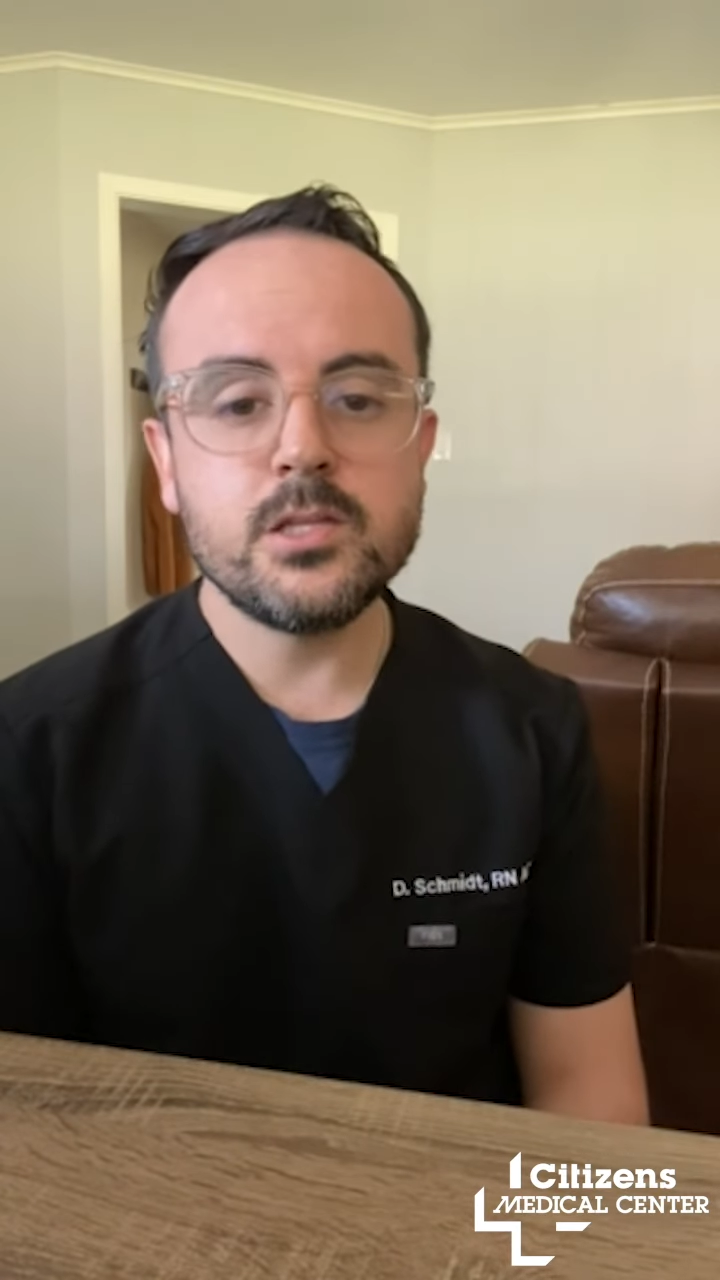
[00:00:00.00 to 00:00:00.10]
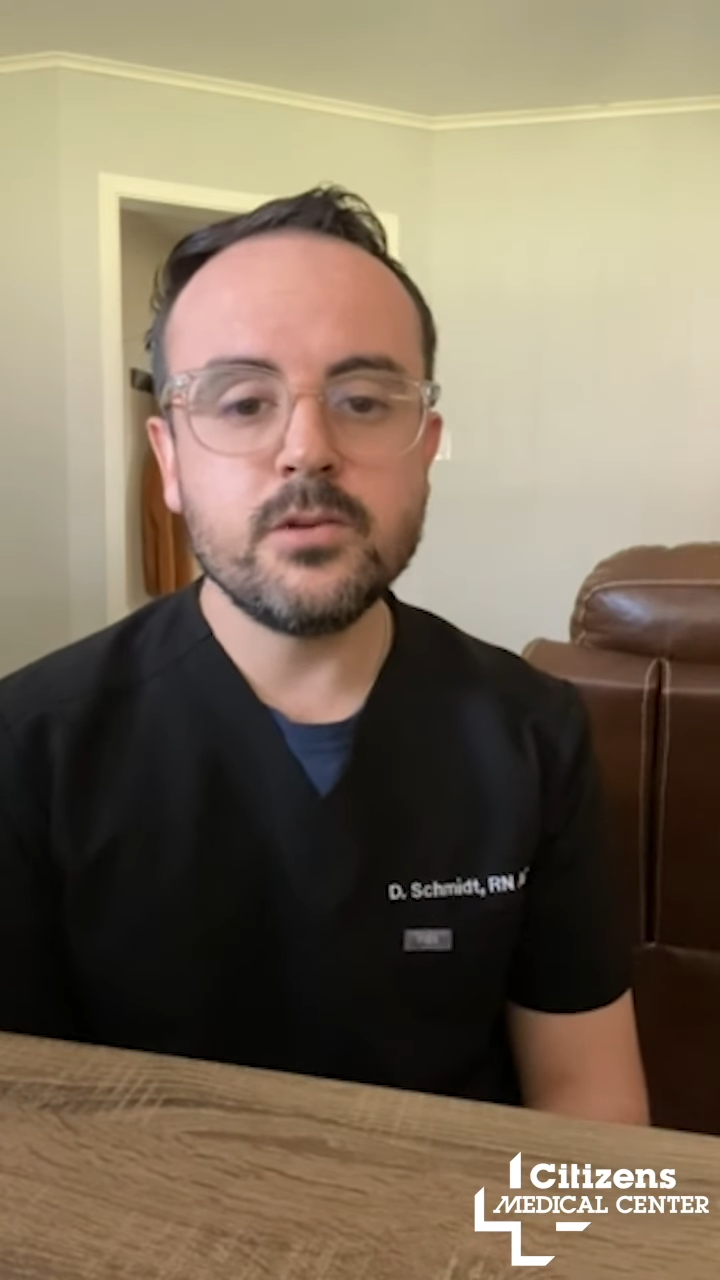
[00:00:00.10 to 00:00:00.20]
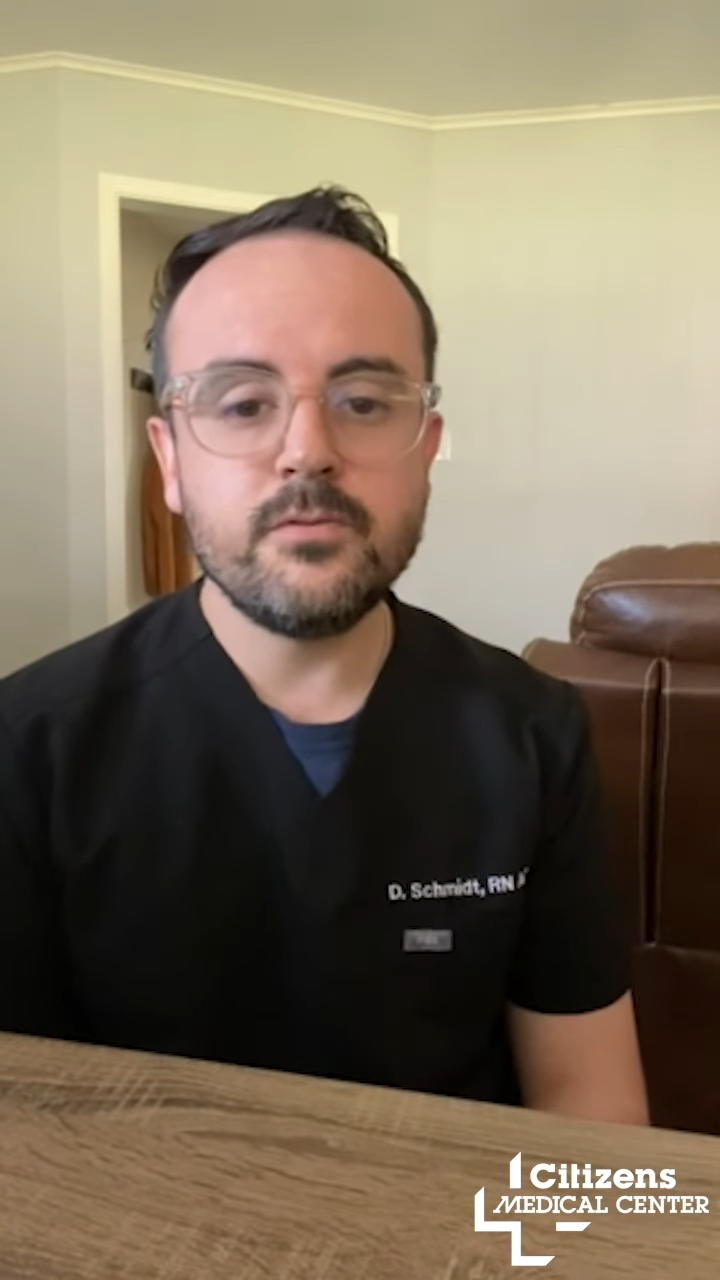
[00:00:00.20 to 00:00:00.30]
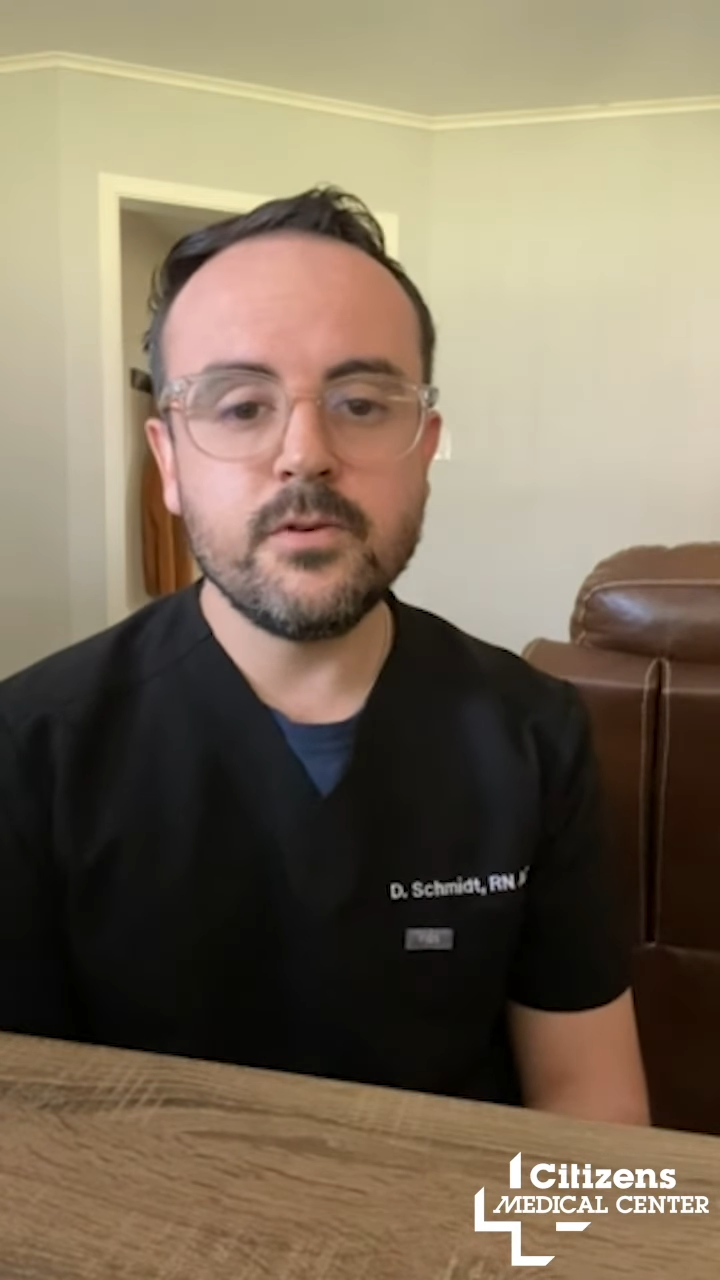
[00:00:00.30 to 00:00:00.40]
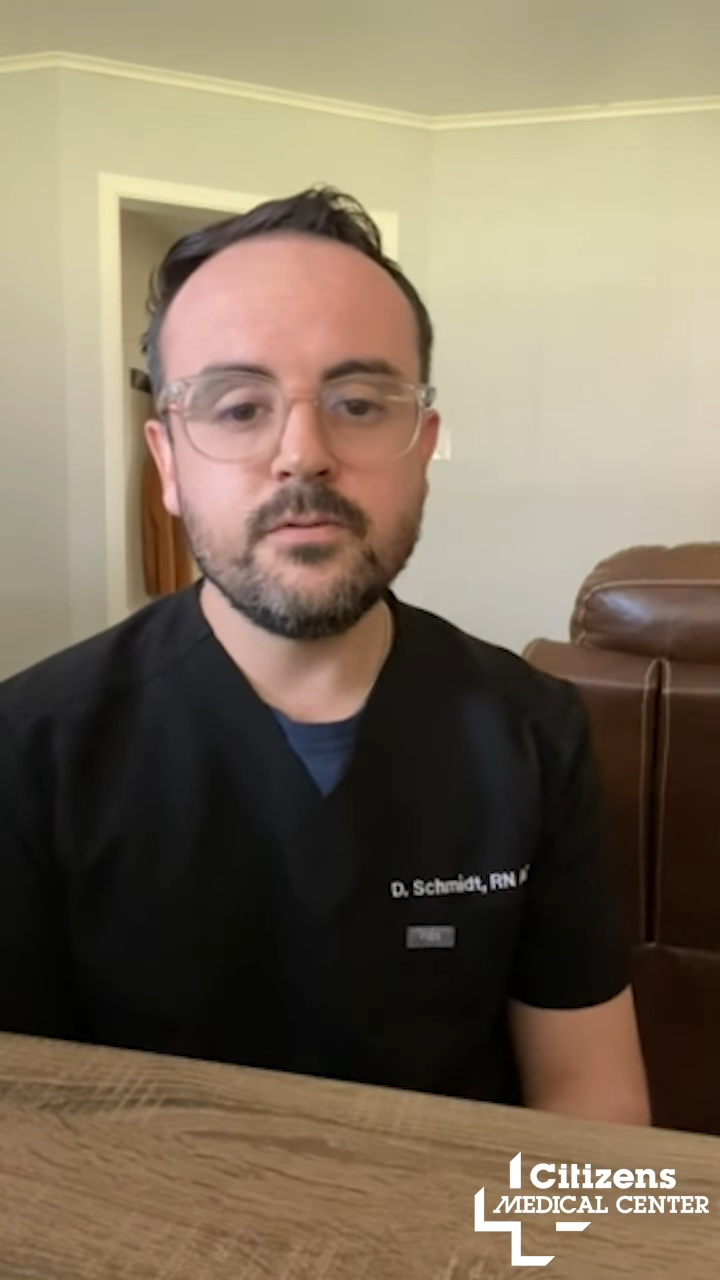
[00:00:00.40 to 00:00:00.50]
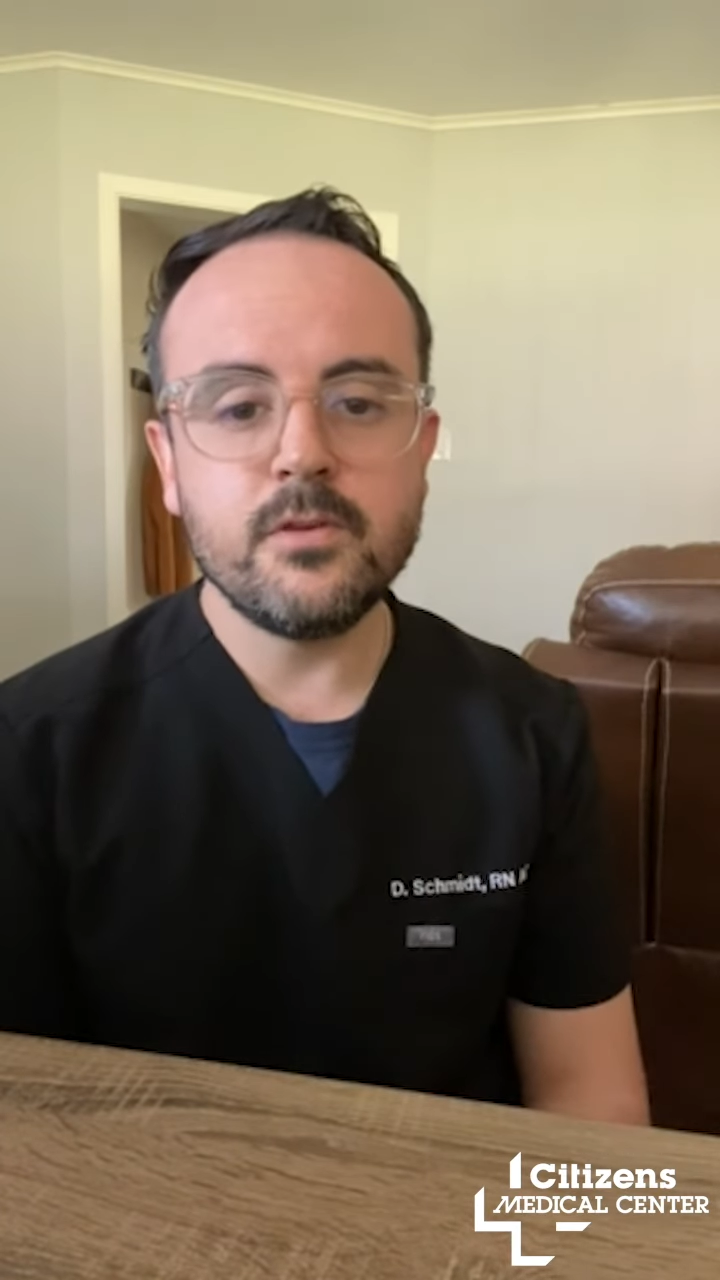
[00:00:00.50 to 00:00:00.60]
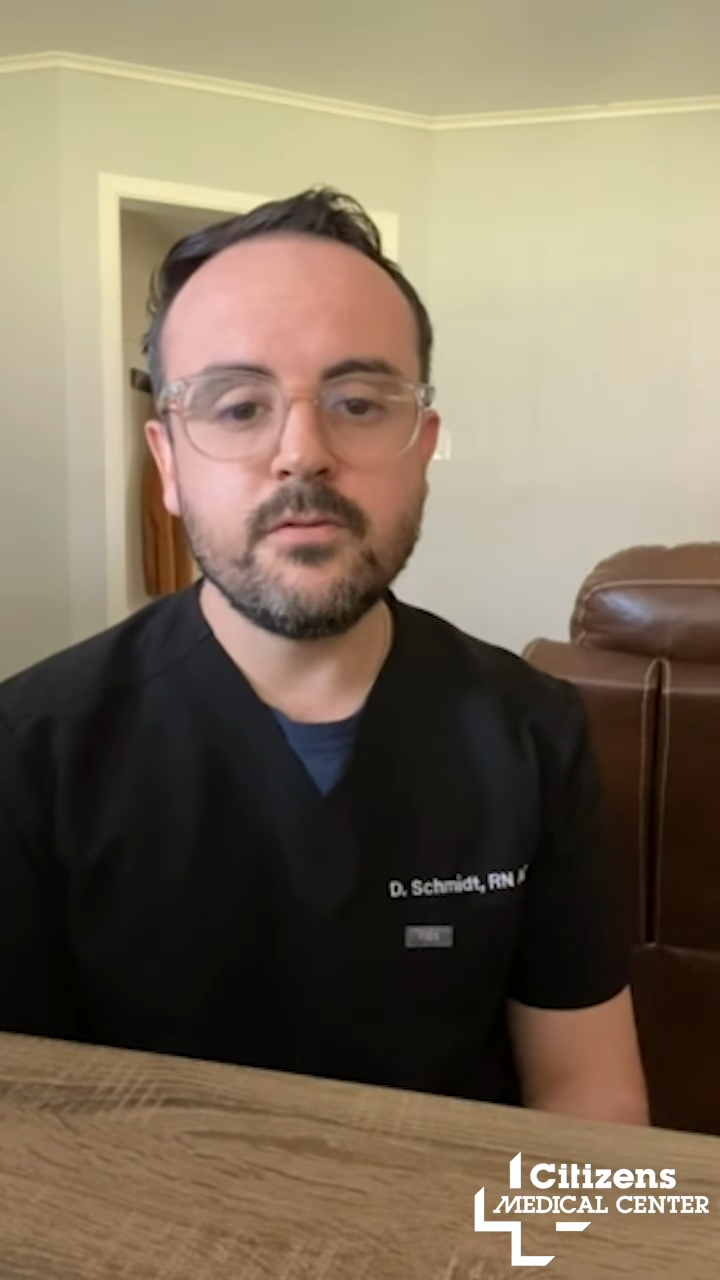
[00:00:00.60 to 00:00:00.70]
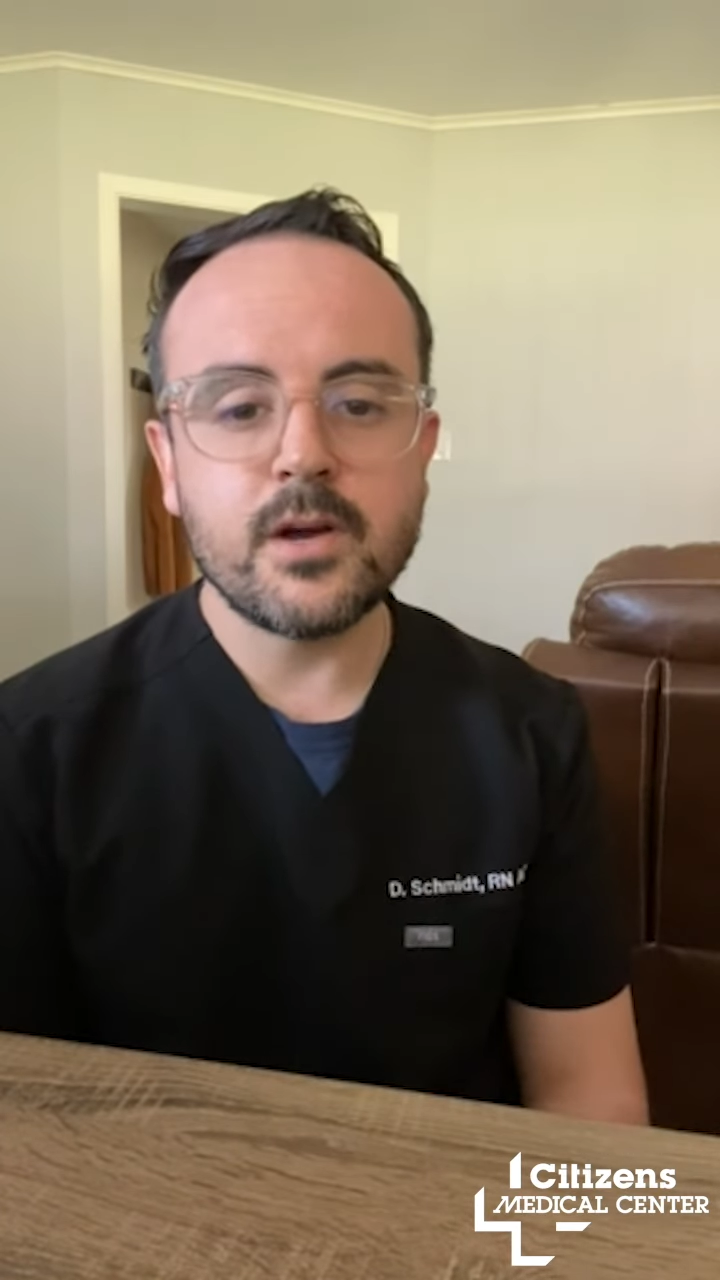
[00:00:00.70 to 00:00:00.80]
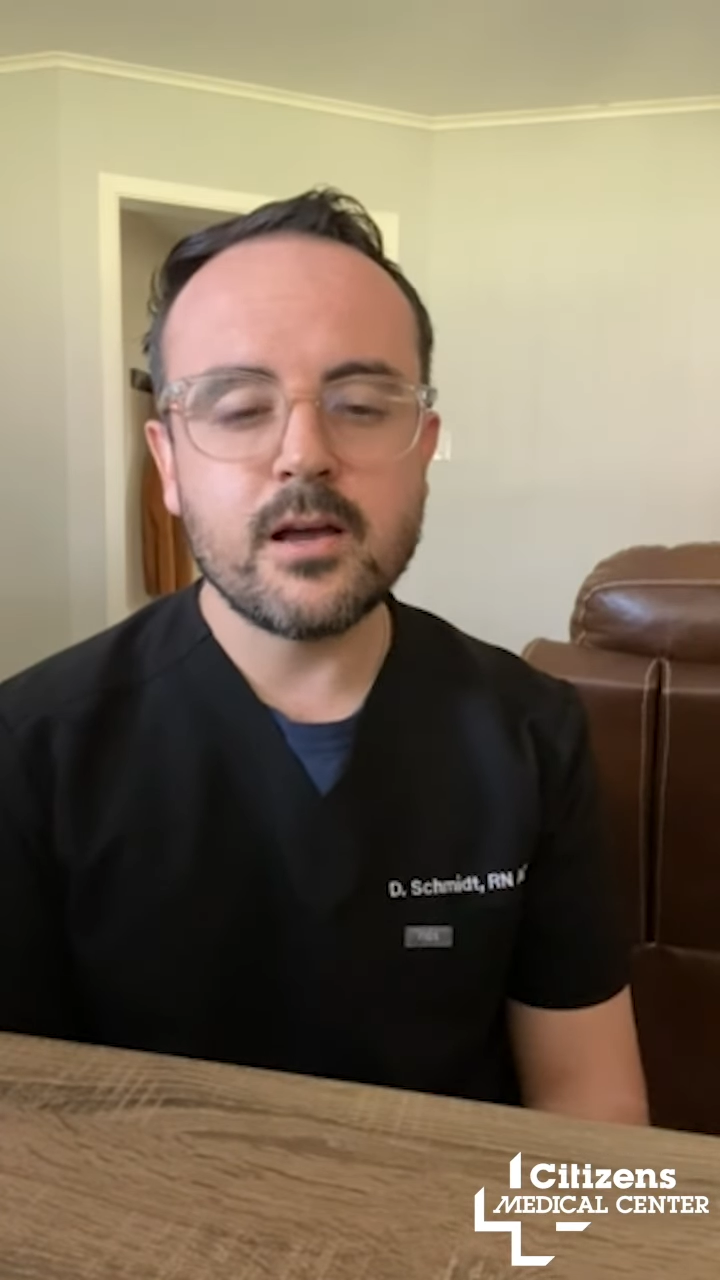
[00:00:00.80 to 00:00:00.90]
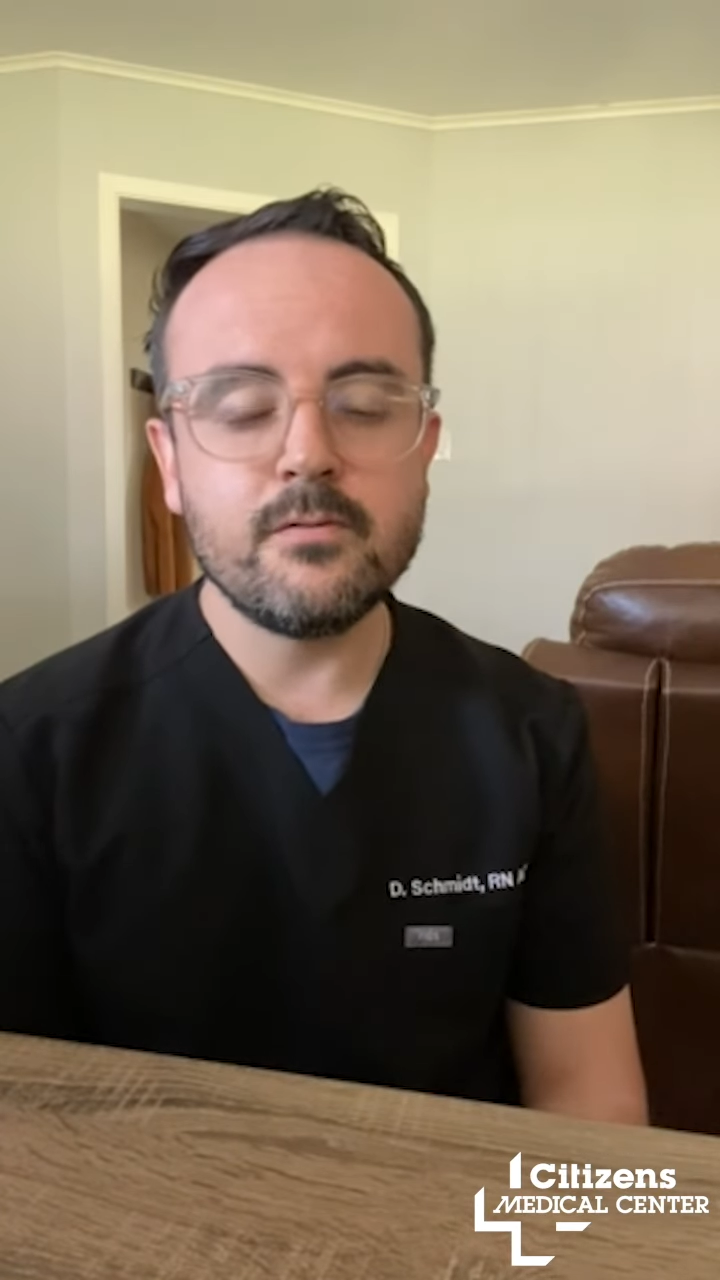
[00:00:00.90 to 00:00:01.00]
of 55